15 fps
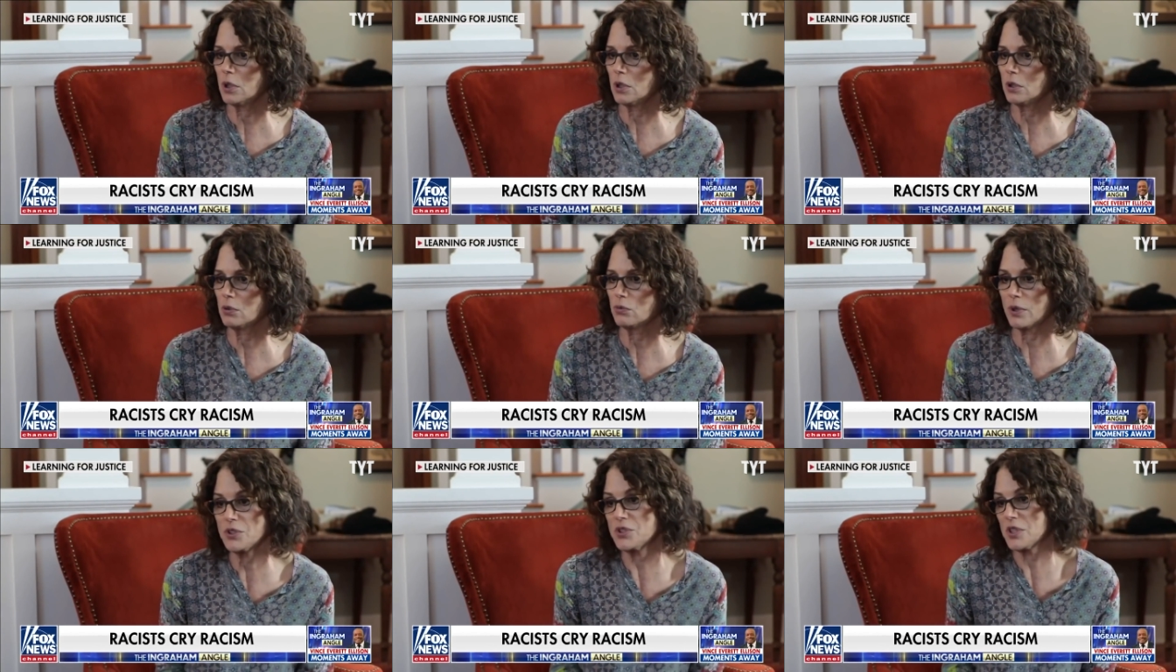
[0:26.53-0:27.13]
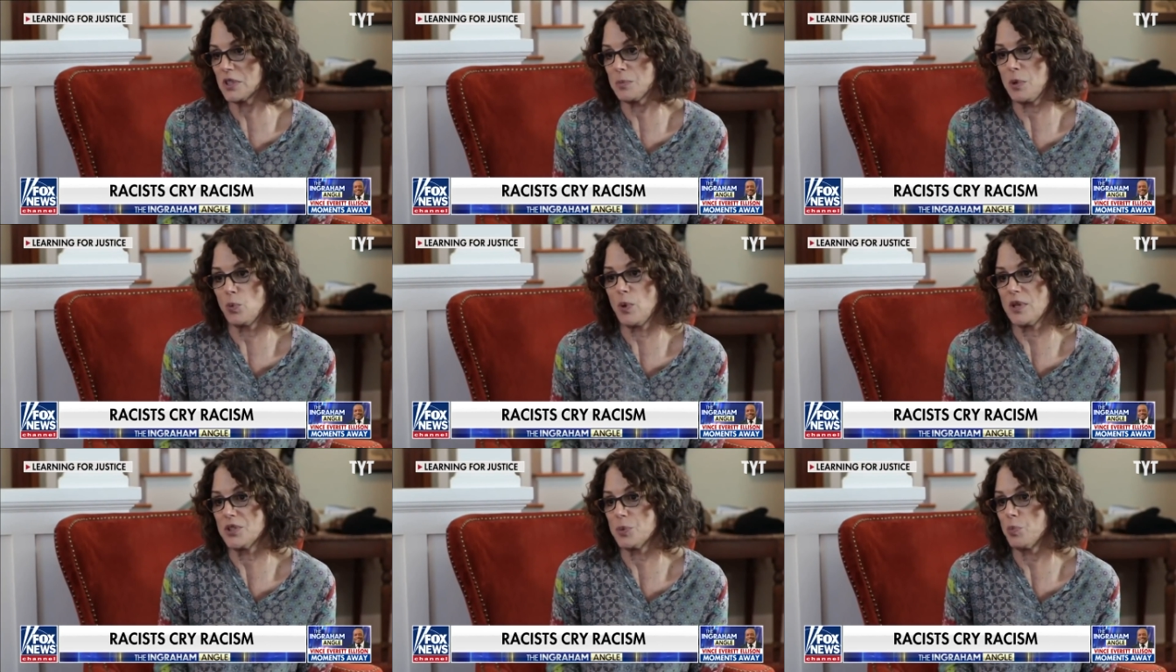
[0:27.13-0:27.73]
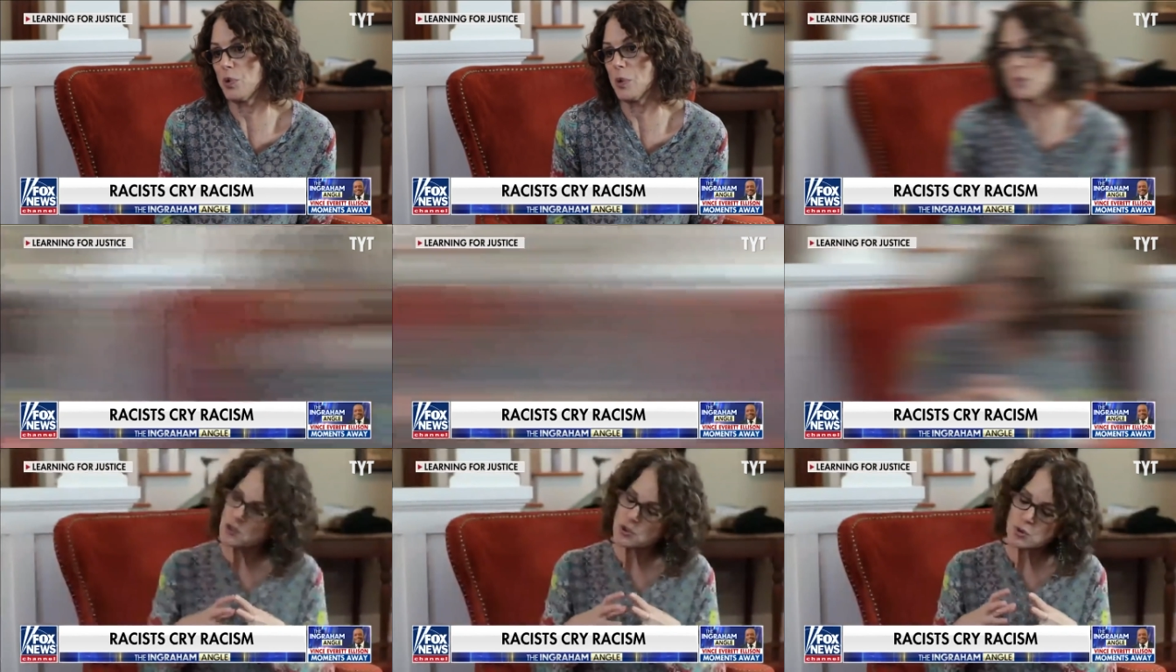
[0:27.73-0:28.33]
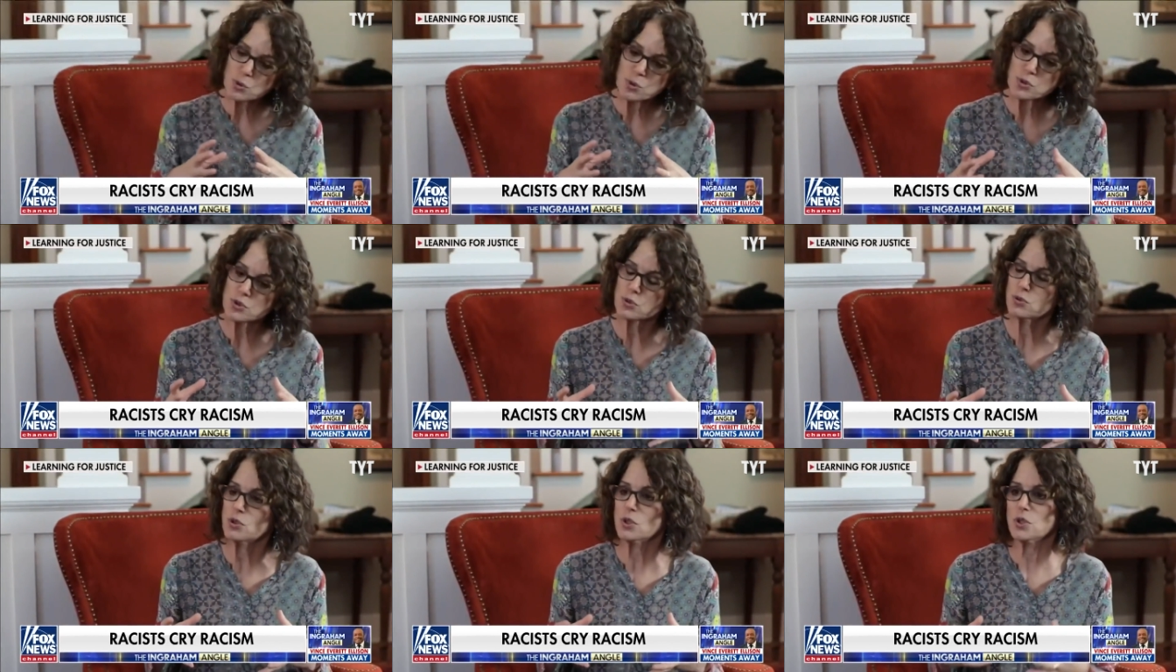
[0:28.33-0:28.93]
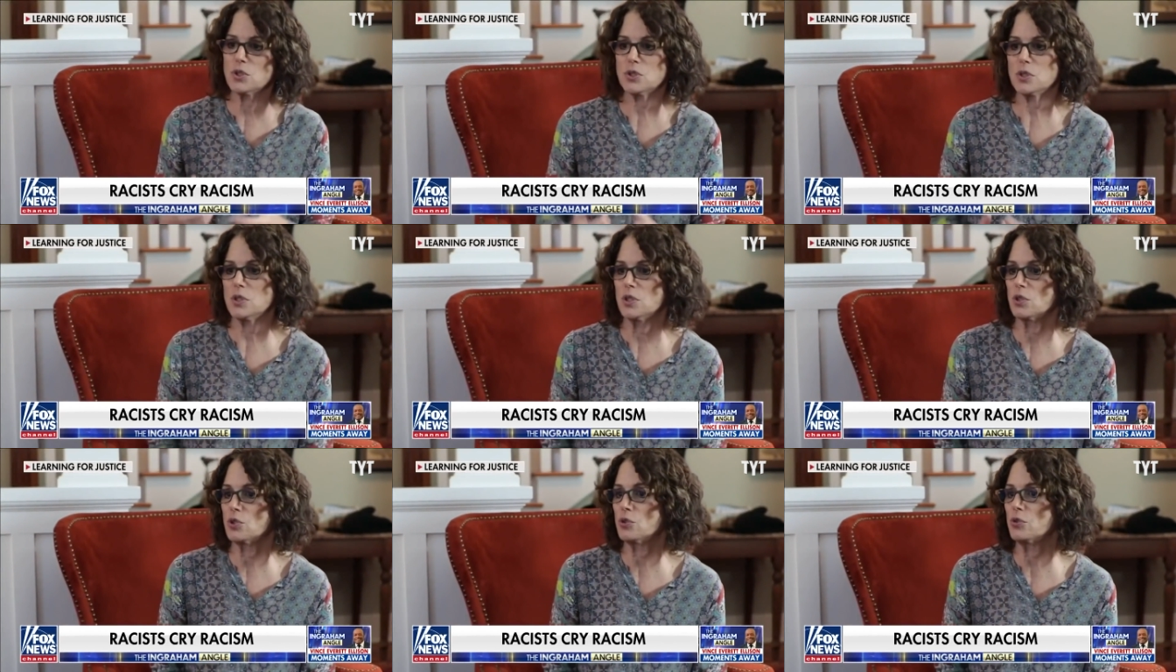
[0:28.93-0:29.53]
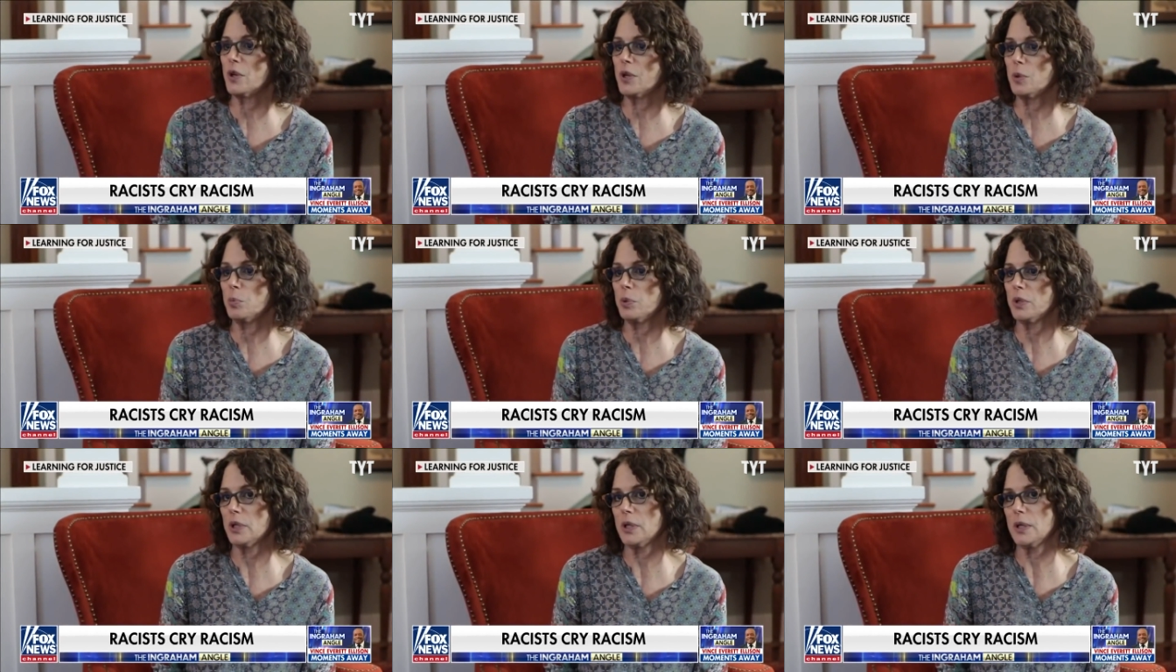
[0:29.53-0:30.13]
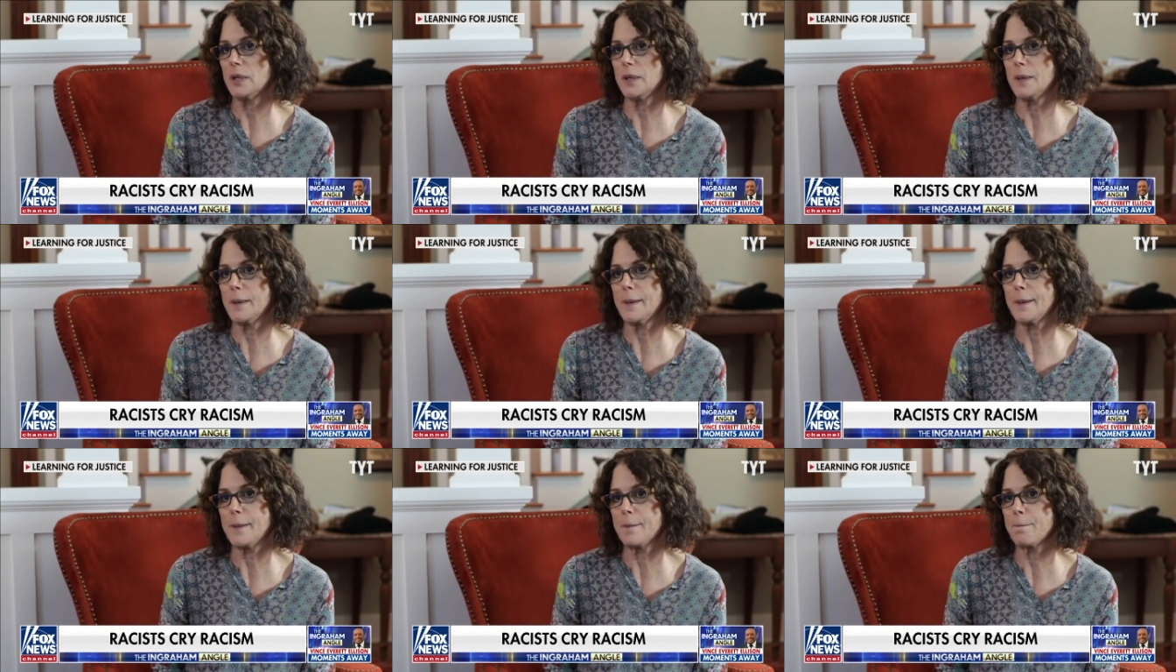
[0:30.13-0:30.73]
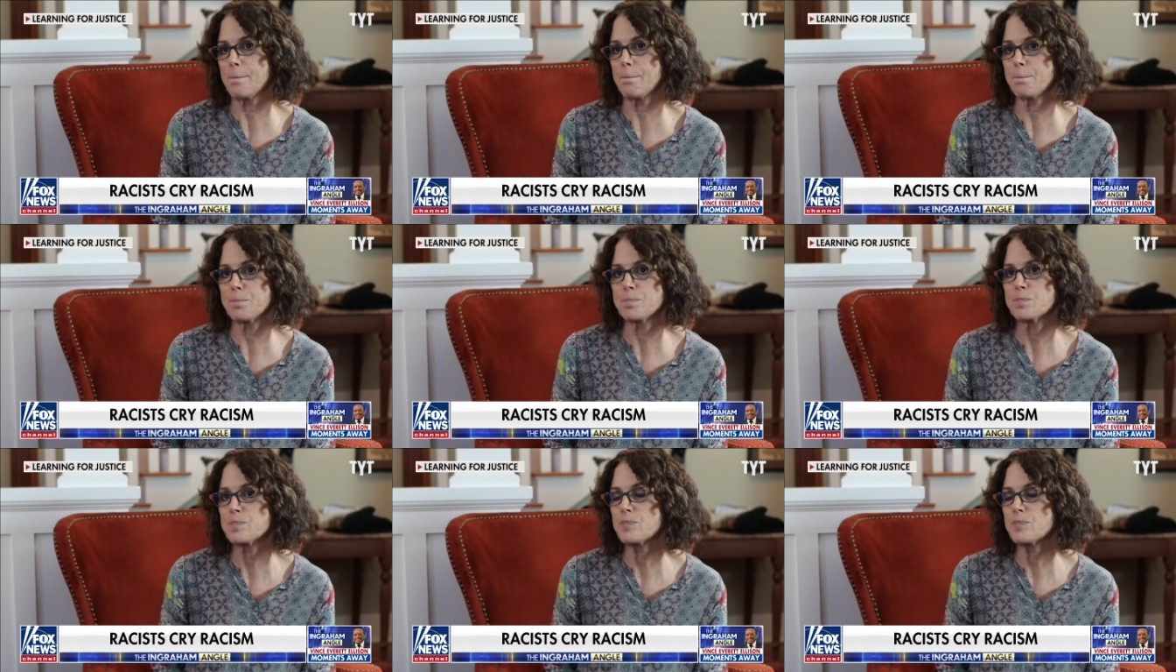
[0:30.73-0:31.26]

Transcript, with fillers: uh, racism and white supremacy. Schools are just incredibly um,